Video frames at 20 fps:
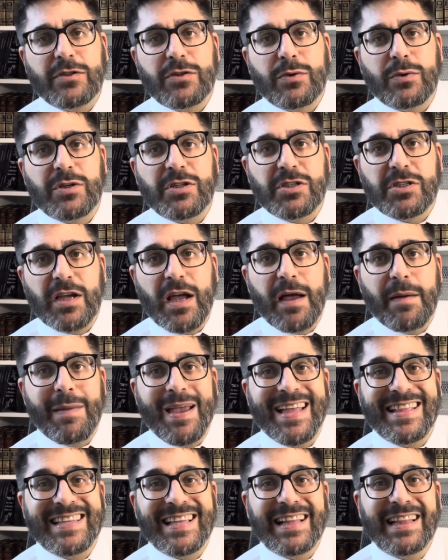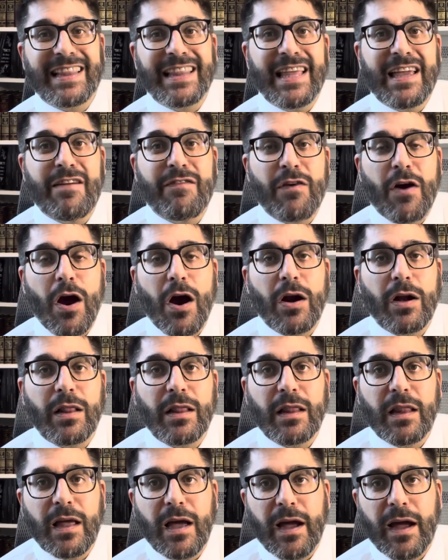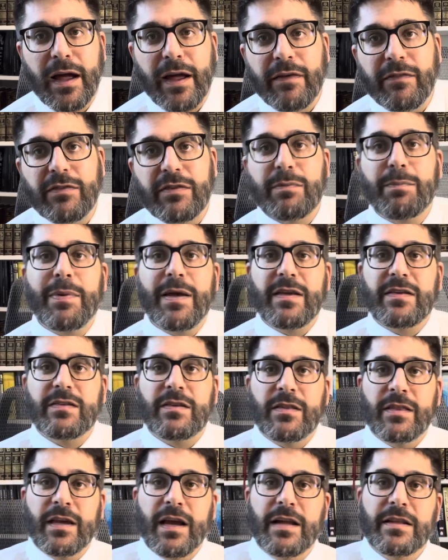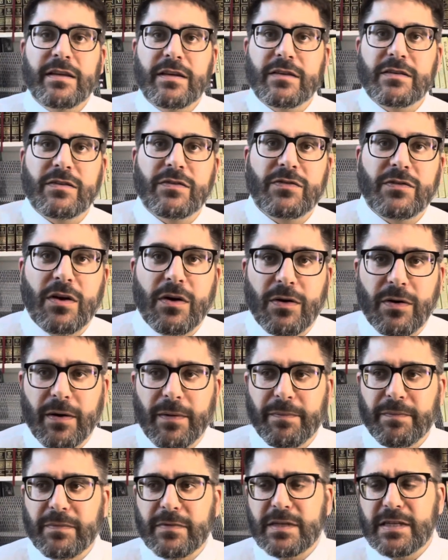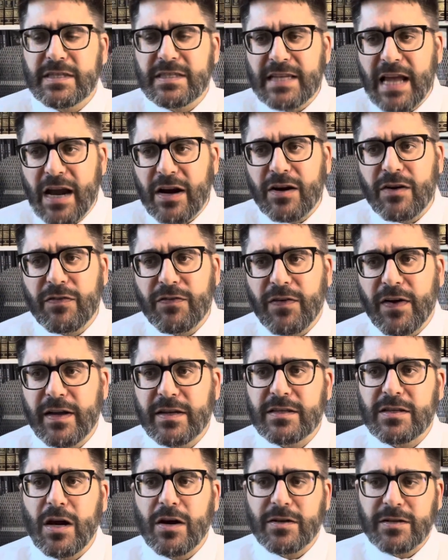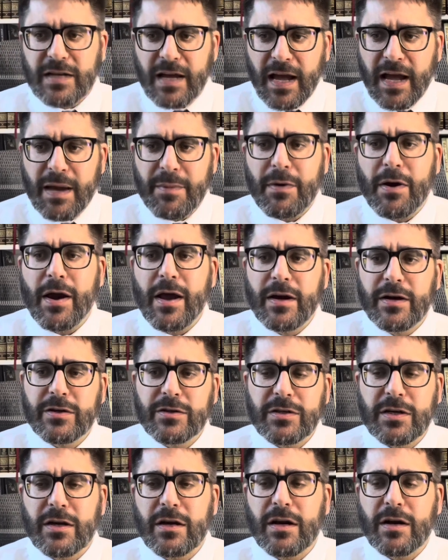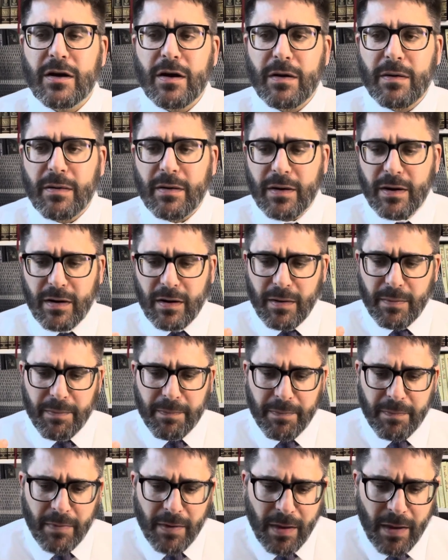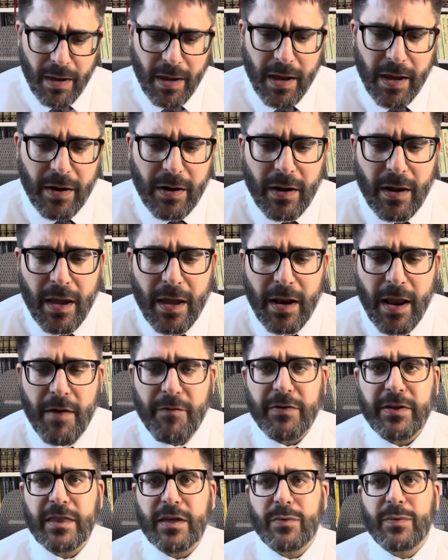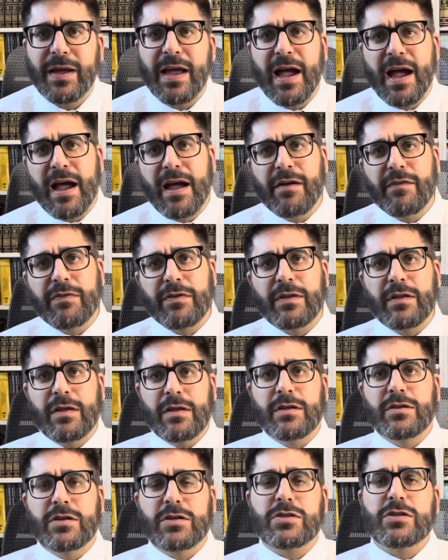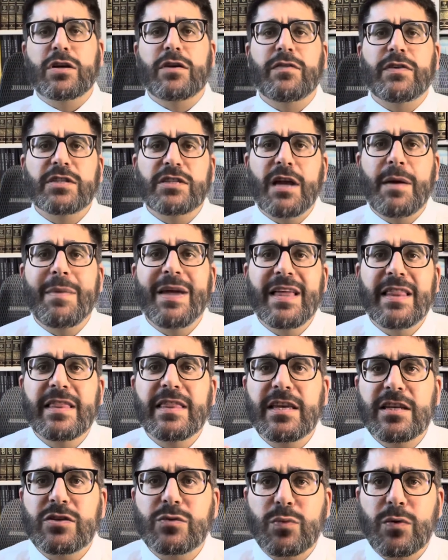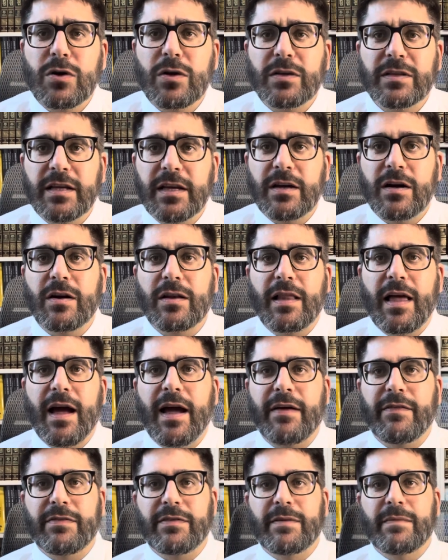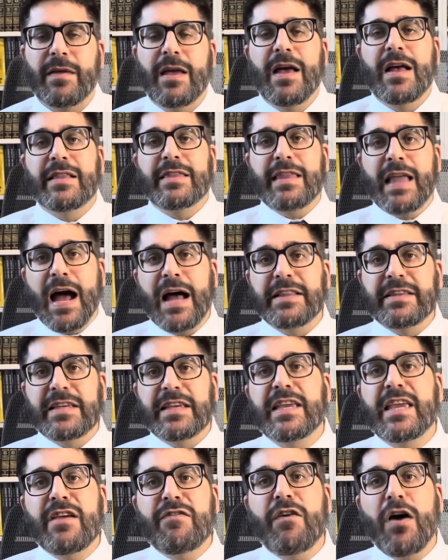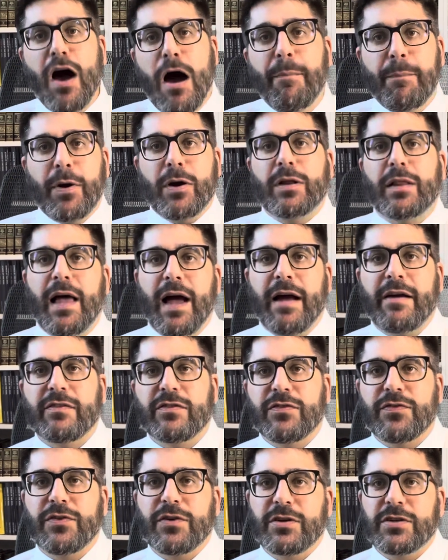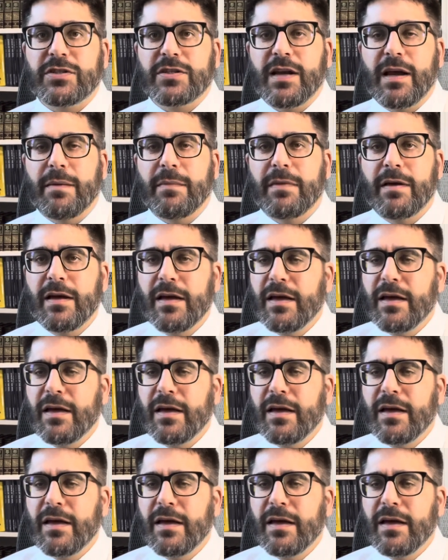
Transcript: to Hashem and to live our lives based on the ideals of Torah. To sacrifice our time, our energy, and our and our and, and everything we have to serve Hashem in this world in our lives. Not to give up our lives for Hashem.